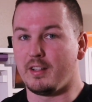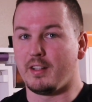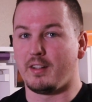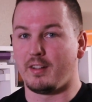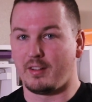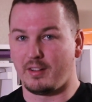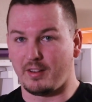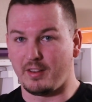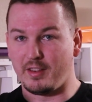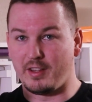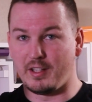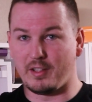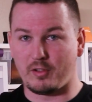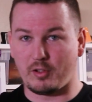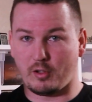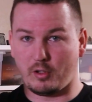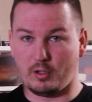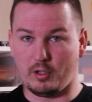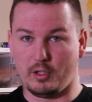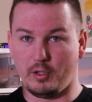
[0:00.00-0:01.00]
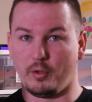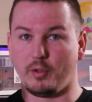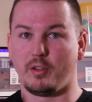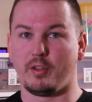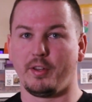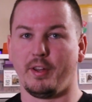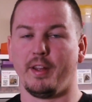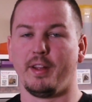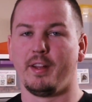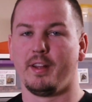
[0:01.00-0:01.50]
is this
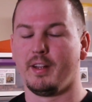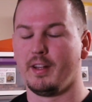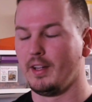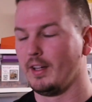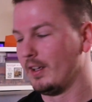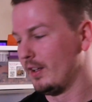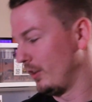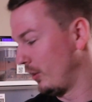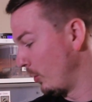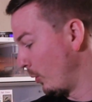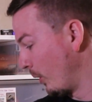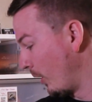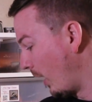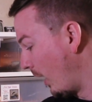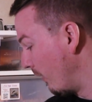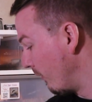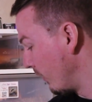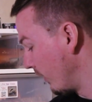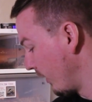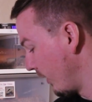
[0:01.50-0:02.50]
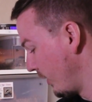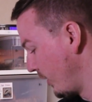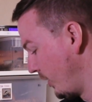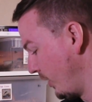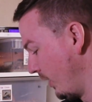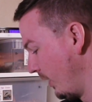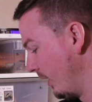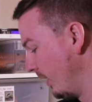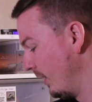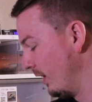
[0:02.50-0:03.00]
close to an
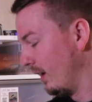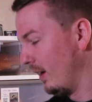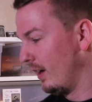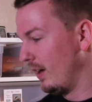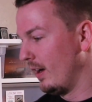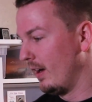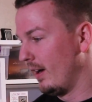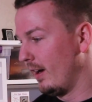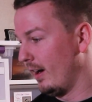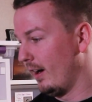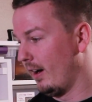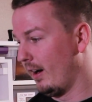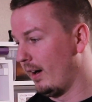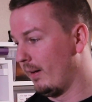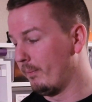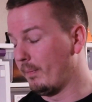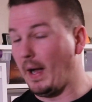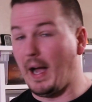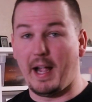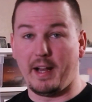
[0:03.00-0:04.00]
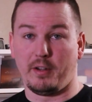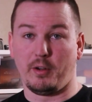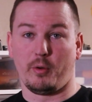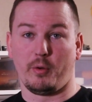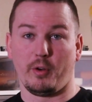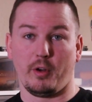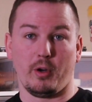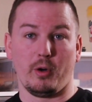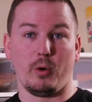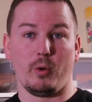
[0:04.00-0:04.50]
ovulation. I
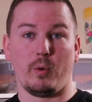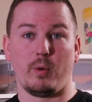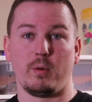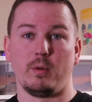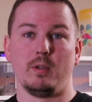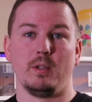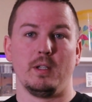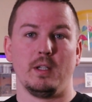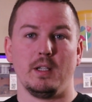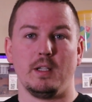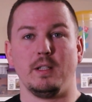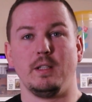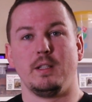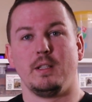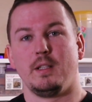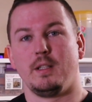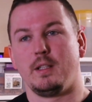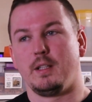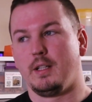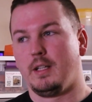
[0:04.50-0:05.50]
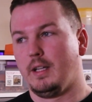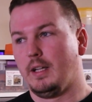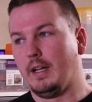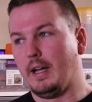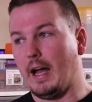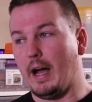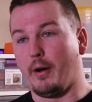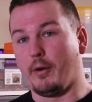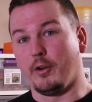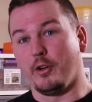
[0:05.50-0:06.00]
don't know
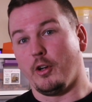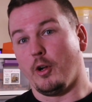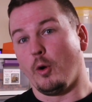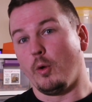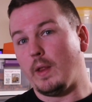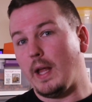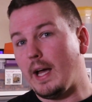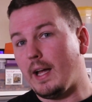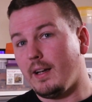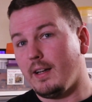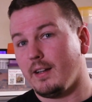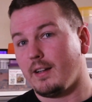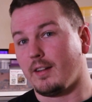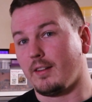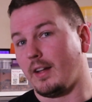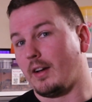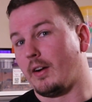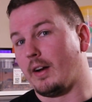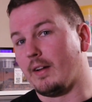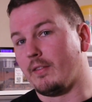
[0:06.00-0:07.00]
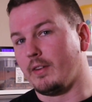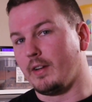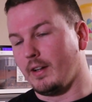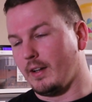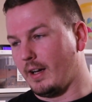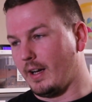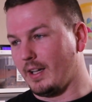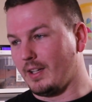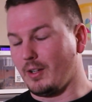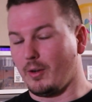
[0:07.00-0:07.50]
how to know that because
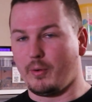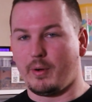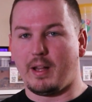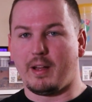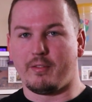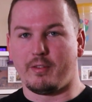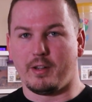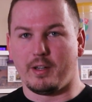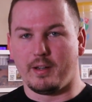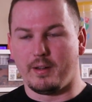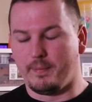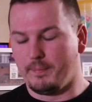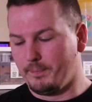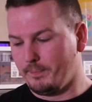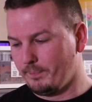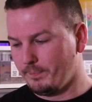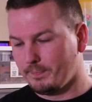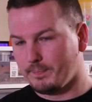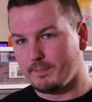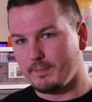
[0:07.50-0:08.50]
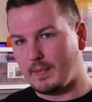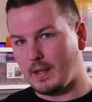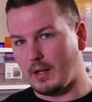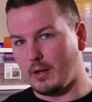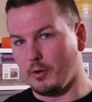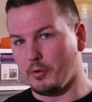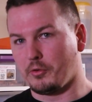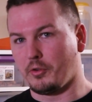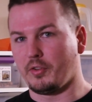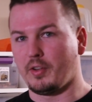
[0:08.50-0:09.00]
I don't have a
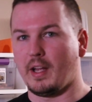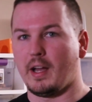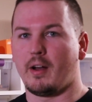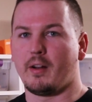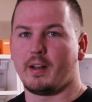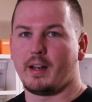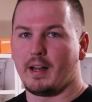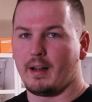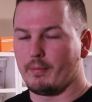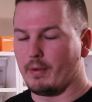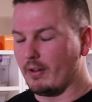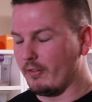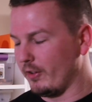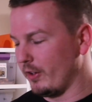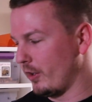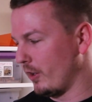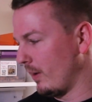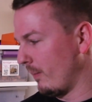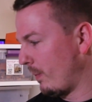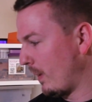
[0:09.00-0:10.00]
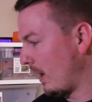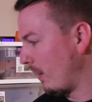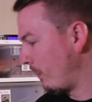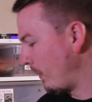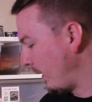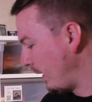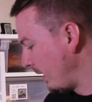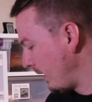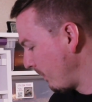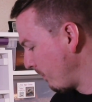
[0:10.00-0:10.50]
ultrasound, and I'm not very good at
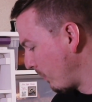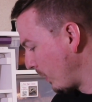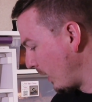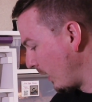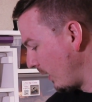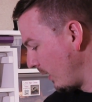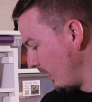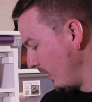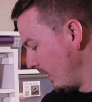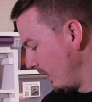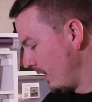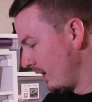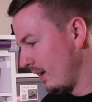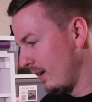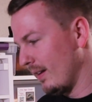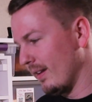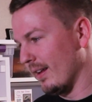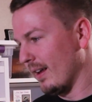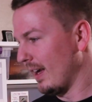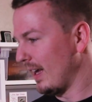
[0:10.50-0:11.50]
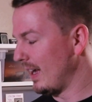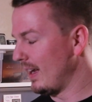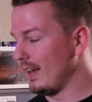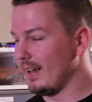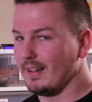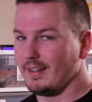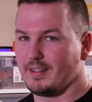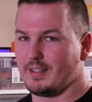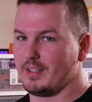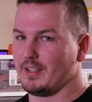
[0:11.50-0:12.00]
palpating, but
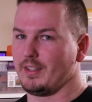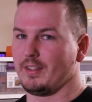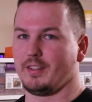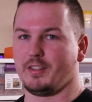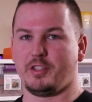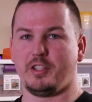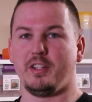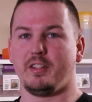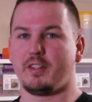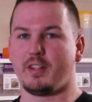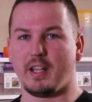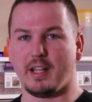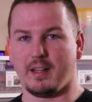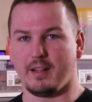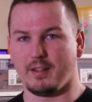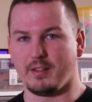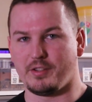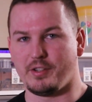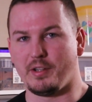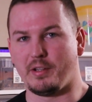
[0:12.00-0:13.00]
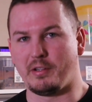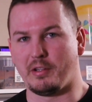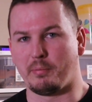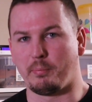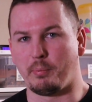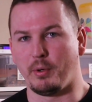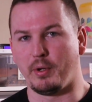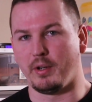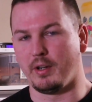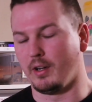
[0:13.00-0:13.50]
she's
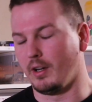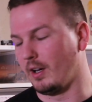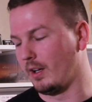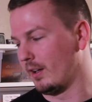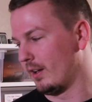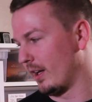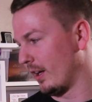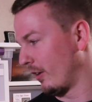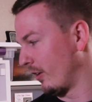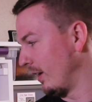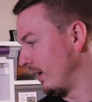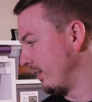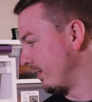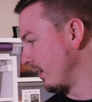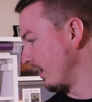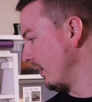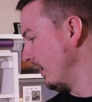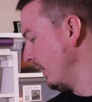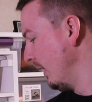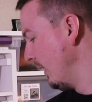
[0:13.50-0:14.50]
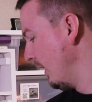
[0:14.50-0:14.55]
just putting it on like crazy.